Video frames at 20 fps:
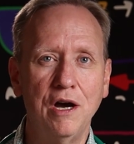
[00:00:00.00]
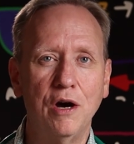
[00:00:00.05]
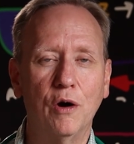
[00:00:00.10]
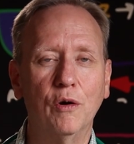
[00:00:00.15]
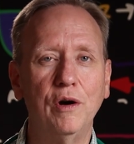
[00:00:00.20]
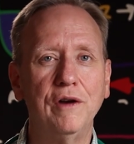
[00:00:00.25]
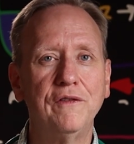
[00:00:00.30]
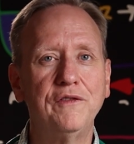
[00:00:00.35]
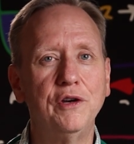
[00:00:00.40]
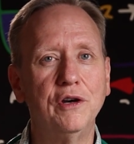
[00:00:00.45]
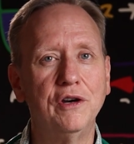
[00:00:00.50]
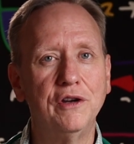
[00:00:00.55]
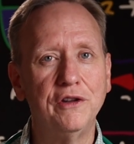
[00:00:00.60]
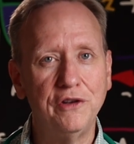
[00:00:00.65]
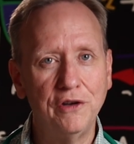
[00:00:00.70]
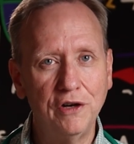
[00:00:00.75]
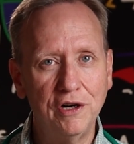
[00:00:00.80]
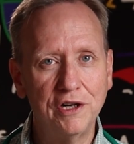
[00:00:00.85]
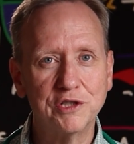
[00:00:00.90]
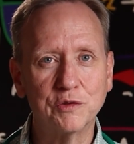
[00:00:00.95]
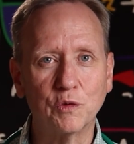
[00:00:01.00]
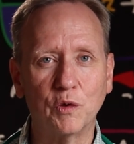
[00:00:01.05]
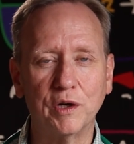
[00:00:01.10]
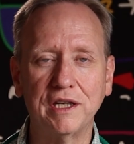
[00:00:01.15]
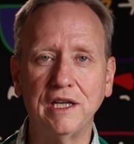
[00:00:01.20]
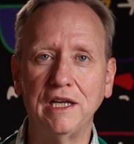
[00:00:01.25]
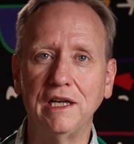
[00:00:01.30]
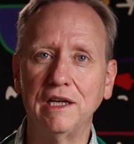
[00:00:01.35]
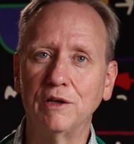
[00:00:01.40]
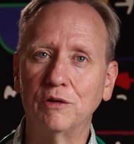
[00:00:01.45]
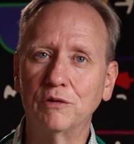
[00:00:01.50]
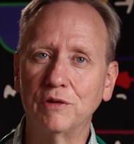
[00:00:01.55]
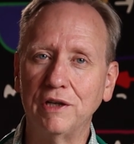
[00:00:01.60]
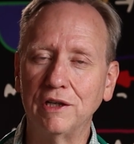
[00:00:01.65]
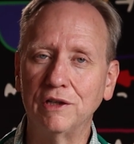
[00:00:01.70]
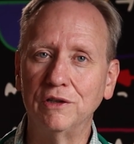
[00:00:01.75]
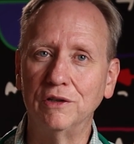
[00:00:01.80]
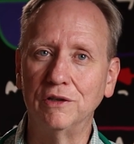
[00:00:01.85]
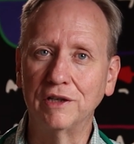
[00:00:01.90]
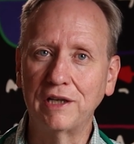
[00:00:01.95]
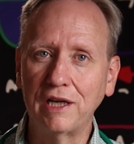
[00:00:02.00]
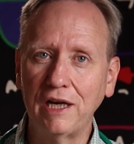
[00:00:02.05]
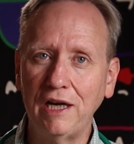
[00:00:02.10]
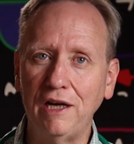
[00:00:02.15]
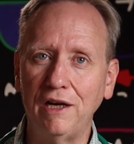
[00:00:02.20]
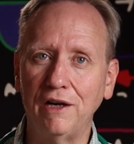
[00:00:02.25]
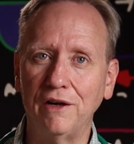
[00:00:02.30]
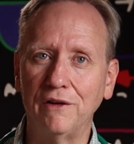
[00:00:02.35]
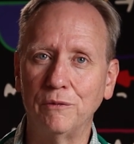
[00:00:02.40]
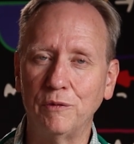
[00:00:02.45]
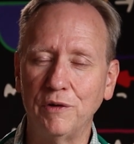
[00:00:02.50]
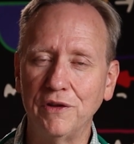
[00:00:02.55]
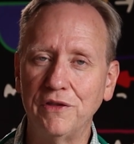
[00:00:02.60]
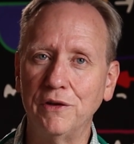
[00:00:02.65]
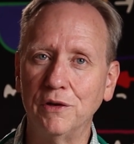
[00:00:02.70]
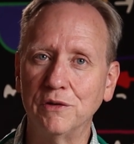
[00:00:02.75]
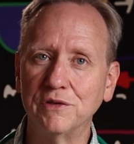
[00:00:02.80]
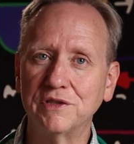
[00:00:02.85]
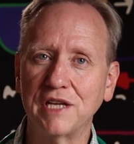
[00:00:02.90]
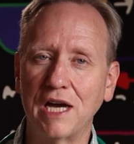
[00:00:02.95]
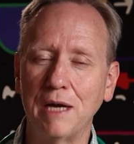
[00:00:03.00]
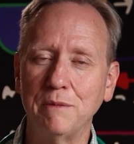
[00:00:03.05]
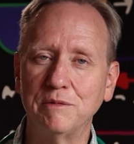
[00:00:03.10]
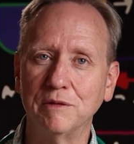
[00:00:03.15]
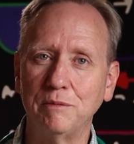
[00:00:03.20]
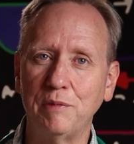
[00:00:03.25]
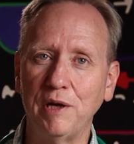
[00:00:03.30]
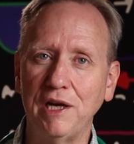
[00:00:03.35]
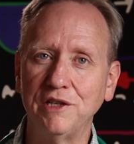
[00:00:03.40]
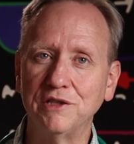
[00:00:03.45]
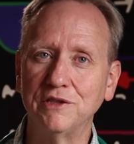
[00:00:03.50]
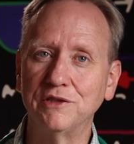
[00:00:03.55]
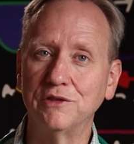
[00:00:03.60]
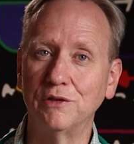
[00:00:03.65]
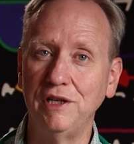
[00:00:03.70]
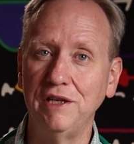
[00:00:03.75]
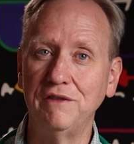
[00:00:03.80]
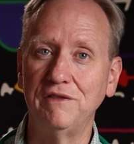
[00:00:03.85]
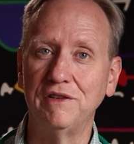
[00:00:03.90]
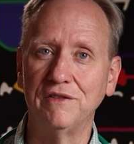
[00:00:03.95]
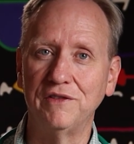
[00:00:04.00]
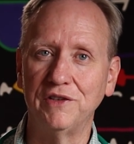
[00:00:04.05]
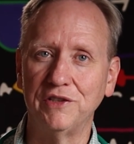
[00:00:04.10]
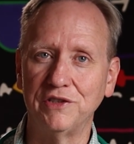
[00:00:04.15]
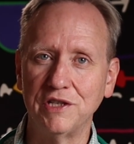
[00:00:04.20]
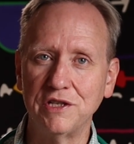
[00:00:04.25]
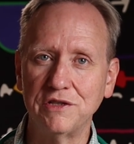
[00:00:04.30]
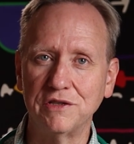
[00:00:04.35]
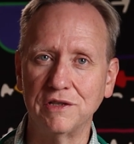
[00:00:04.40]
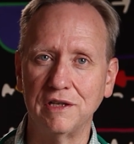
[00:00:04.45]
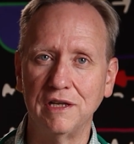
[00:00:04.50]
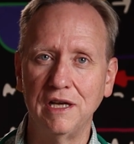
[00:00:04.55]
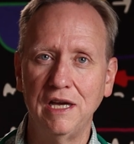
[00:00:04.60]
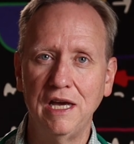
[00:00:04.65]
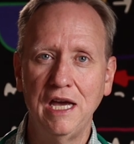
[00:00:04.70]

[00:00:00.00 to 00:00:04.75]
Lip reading: or if you're a nurse working in critical care with those types of patients, or even a physician,